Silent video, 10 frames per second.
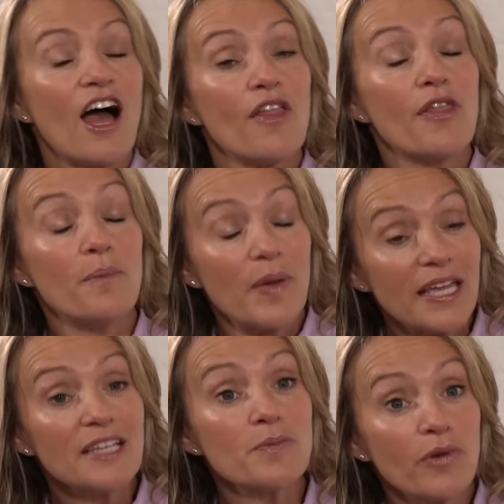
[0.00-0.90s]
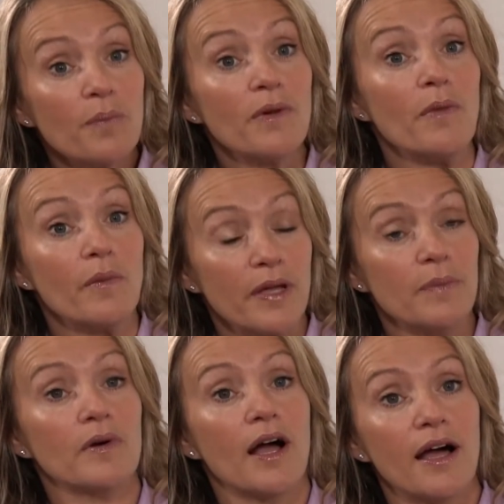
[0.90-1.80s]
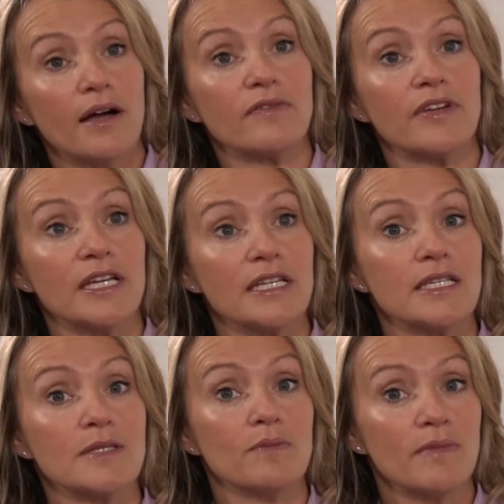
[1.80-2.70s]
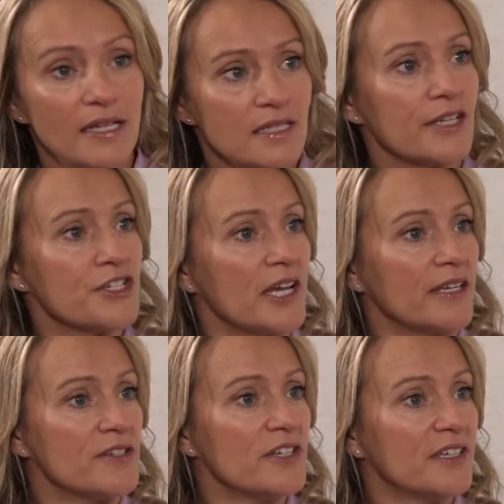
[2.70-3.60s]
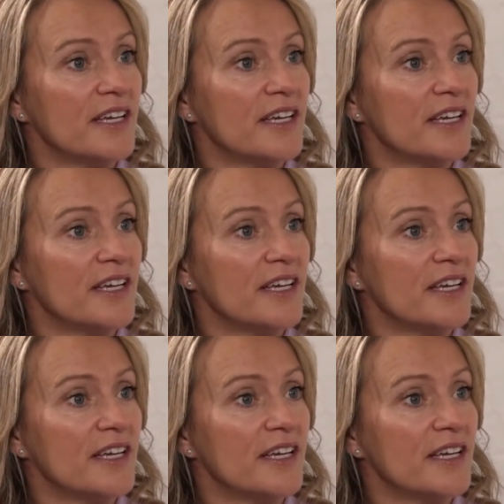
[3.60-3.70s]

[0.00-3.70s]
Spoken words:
The biggest problem that people have is mindset change.